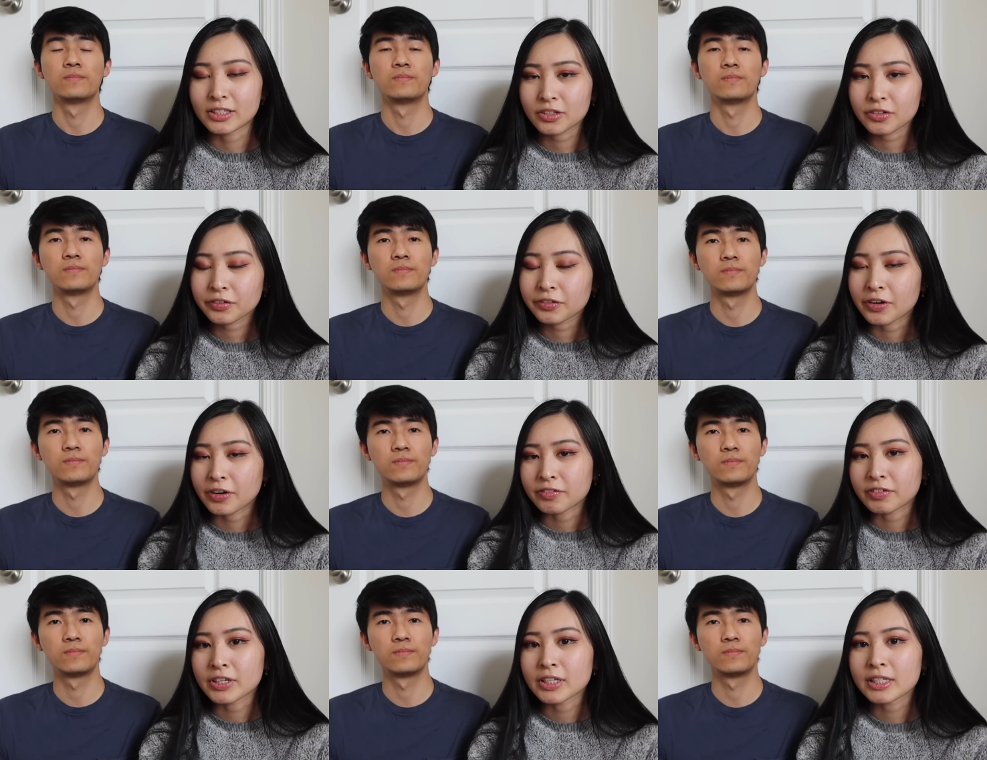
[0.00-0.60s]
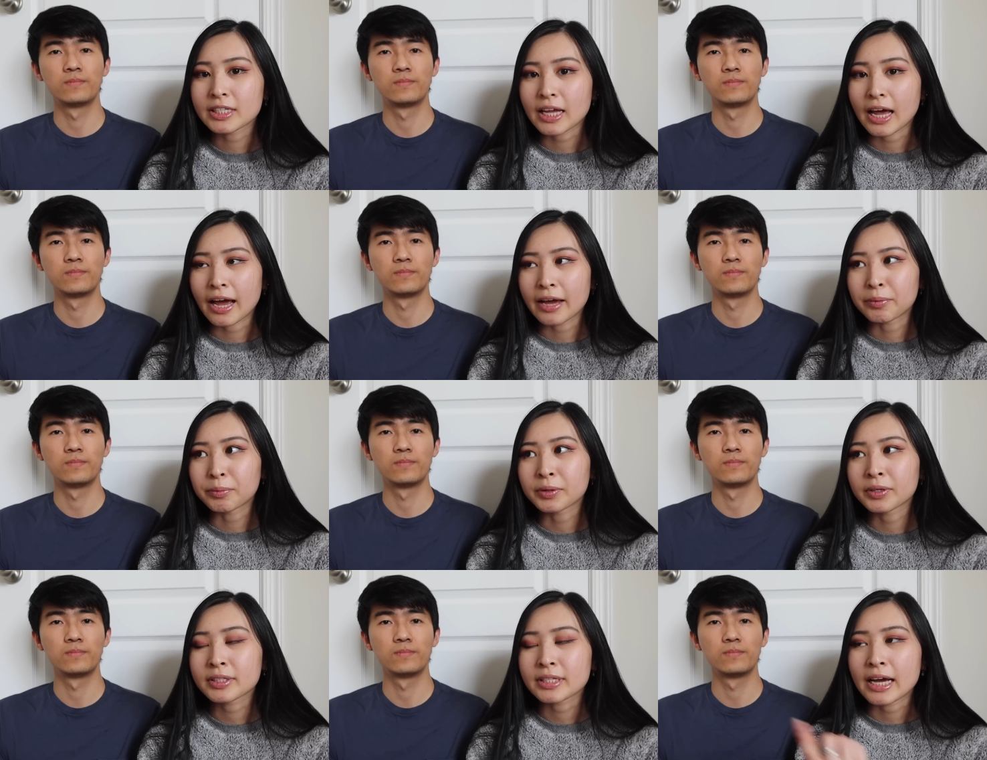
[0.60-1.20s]
Speaker 1: just for reference, I
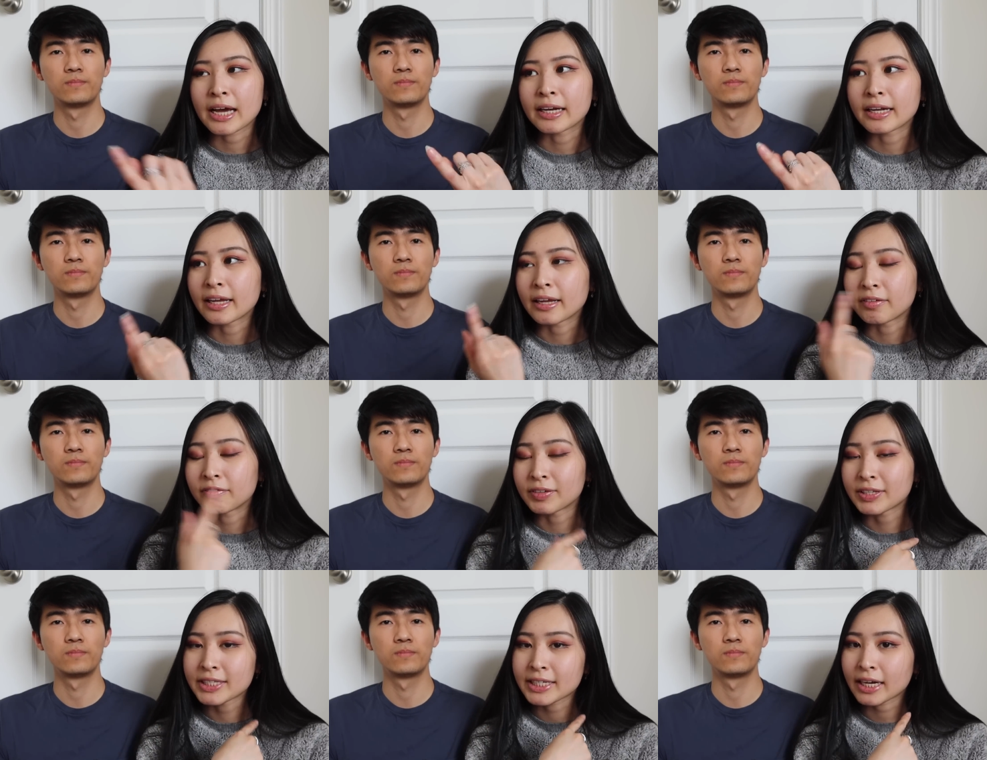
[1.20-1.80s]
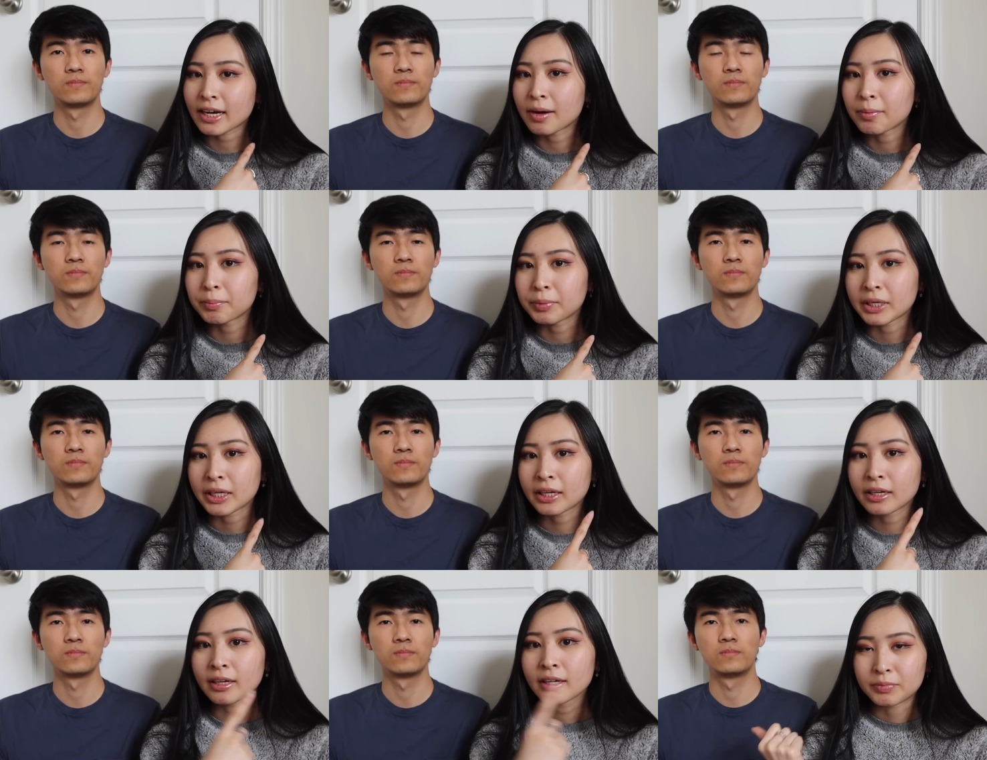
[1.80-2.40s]
worked at a fintech
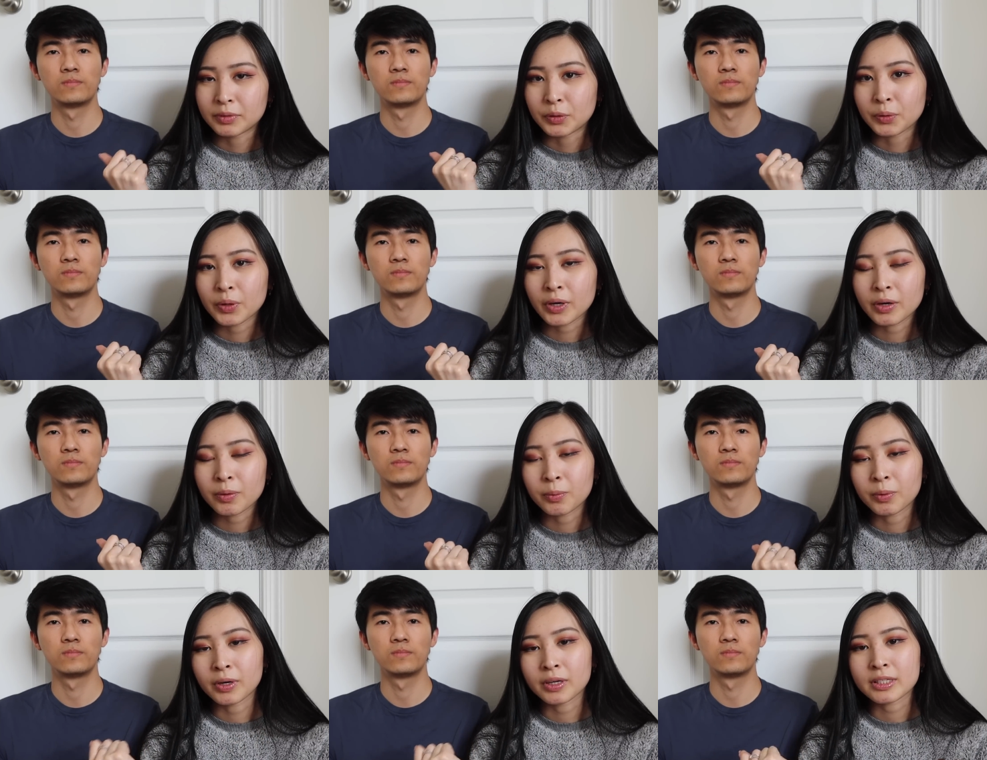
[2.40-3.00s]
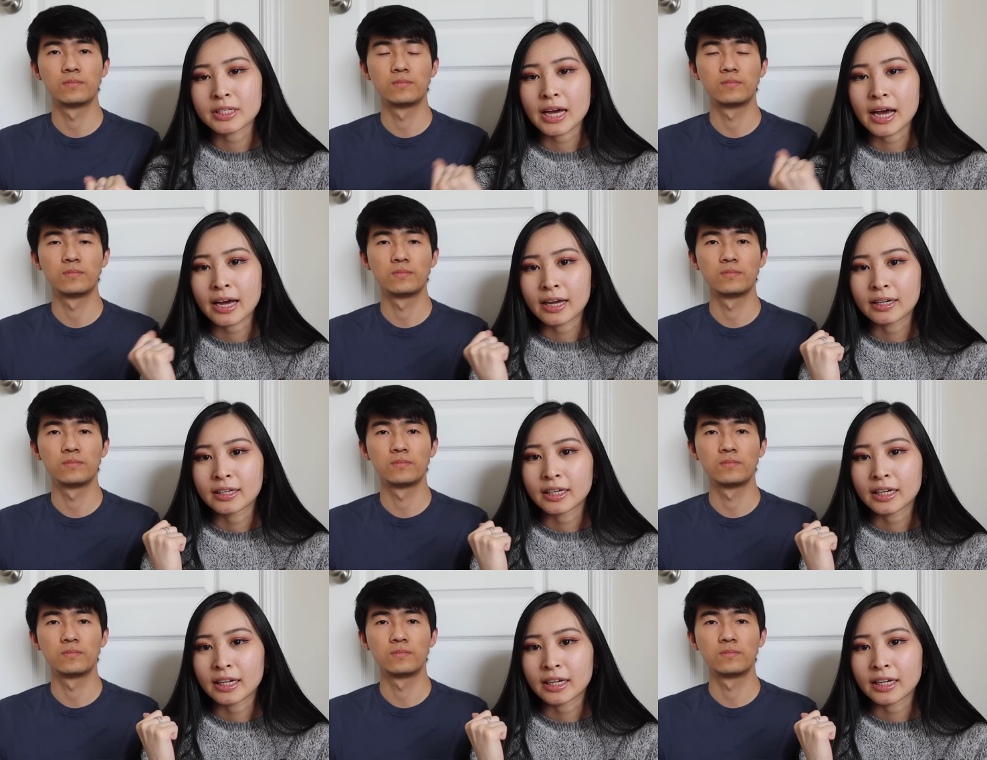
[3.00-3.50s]
company, Luca worked at